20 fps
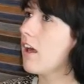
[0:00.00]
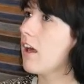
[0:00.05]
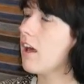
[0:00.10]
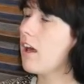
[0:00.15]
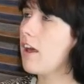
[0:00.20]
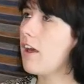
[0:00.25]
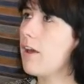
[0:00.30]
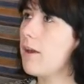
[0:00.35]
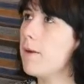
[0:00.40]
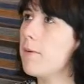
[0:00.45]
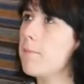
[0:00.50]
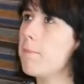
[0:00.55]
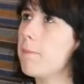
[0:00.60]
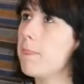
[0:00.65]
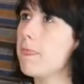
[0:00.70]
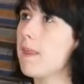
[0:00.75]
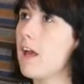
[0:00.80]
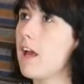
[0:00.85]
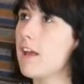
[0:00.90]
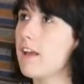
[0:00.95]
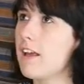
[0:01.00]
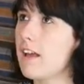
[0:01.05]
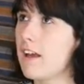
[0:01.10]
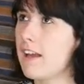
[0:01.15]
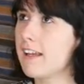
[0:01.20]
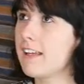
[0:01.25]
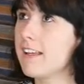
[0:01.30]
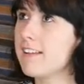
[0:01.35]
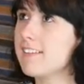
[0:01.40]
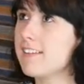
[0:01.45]
I
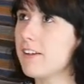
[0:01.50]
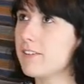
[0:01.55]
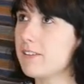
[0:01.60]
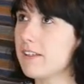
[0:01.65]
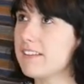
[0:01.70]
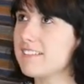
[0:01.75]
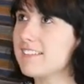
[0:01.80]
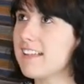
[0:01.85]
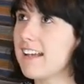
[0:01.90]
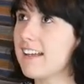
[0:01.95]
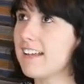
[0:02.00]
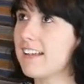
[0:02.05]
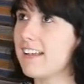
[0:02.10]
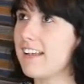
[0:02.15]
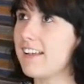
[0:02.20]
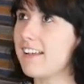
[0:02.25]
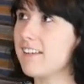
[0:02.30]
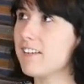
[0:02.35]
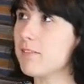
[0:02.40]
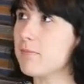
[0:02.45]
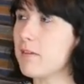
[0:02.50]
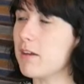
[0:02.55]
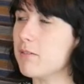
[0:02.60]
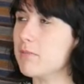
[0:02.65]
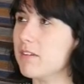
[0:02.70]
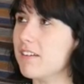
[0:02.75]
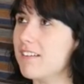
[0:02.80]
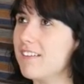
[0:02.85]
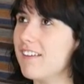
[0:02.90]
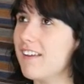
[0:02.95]
can tell you exactly the
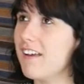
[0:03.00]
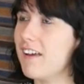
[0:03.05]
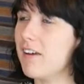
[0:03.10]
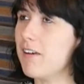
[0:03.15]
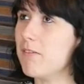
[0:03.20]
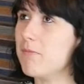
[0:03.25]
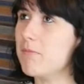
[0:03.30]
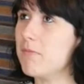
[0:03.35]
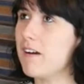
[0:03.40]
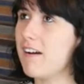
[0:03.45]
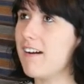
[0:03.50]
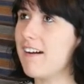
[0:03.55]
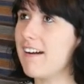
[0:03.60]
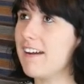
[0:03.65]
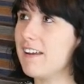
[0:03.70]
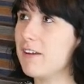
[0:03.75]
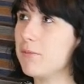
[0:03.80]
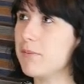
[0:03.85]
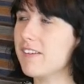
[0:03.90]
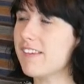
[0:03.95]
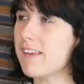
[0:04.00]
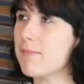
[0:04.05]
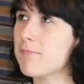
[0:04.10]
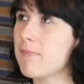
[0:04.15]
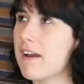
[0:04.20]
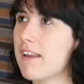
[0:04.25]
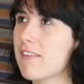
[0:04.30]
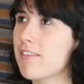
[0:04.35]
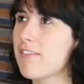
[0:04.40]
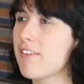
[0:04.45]
moment. I was in
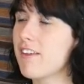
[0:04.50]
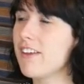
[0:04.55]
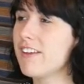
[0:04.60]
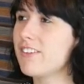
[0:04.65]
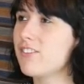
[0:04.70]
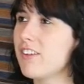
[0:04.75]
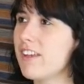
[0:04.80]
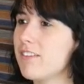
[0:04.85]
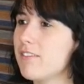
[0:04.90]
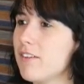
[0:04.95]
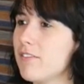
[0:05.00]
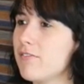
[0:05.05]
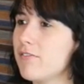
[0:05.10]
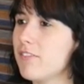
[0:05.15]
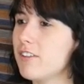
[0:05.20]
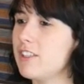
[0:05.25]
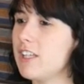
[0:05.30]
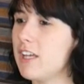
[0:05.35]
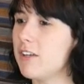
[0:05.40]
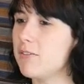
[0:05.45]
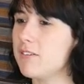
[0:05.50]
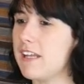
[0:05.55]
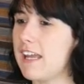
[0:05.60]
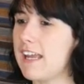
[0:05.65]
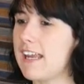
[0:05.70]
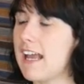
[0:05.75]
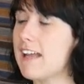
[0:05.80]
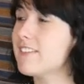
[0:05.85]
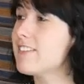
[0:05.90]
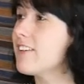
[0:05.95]
my 3rd year of uni.
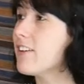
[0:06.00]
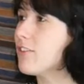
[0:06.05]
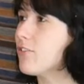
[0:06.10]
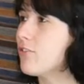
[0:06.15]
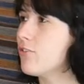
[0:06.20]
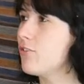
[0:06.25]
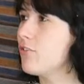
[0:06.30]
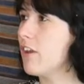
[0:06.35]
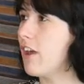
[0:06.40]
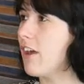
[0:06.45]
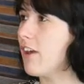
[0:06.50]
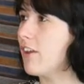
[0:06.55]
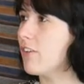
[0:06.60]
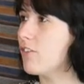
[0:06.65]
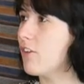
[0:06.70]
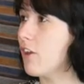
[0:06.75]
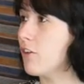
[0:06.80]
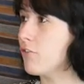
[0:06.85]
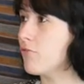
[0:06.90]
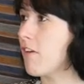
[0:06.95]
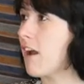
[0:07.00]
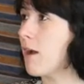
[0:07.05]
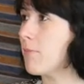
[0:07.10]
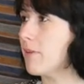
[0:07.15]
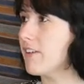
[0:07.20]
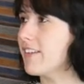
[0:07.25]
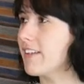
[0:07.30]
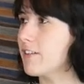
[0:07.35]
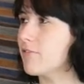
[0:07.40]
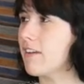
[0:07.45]
I did a drama
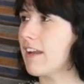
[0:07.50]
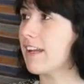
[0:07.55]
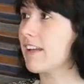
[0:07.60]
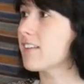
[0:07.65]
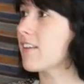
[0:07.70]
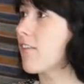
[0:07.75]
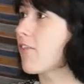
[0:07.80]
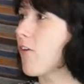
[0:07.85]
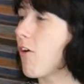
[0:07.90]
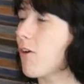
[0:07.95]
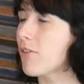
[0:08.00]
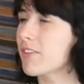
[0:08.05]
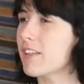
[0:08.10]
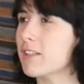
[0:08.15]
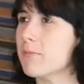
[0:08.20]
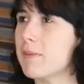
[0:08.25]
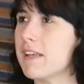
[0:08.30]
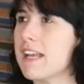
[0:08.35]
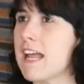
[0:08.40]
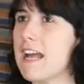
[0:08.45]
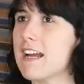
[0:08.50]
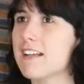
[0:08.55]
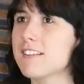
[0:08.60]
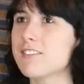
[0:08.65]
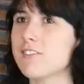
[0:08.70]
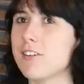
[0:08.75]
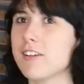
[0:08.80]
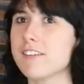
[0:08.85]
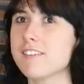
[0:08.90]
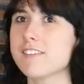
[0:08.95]
degree because I thought I was going to be an
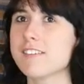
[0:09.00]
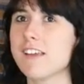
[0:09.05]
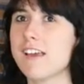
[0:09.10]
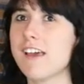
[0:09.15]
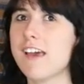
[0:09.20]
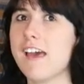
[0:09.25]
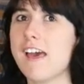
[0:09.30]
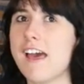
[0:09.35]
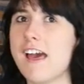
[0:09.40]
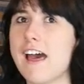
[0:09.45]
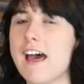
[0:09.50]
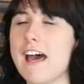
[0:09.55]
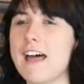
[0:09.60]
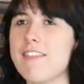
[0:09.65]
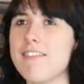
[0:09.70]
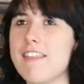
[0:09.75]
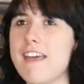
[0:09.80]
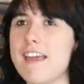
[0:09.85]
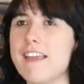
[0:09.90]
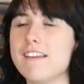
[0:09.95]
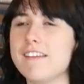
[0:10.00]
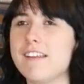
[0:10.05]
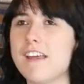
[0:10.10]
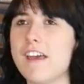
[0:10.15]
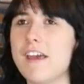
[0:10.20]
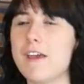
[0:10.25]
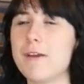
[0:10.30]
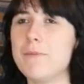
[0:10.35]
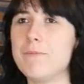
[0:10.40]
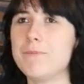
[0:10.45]
actress, and then
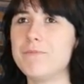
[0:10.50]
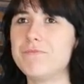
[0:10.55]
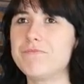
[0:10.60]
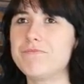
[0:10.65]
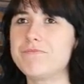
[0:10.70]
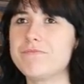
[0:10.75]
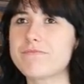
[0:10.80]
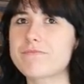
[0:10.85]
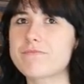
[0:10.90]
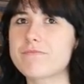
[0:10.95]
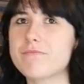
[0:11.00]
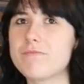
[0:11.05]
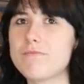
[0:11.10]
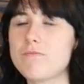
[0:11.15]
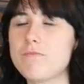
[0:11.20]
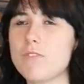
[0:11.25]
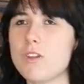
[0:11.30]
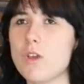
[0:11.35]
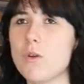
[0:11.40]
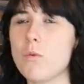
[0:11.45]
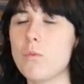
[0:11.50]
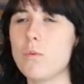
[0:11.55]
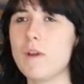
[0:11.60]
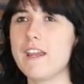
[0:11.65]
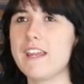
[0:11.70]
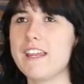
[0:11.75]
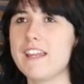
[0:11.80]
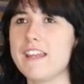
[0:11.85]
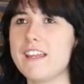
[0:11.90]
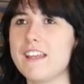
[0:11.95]

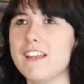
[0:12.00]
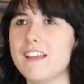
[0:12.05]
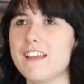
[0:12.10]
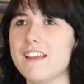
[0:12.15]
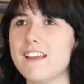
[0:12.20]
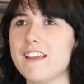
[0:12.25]
we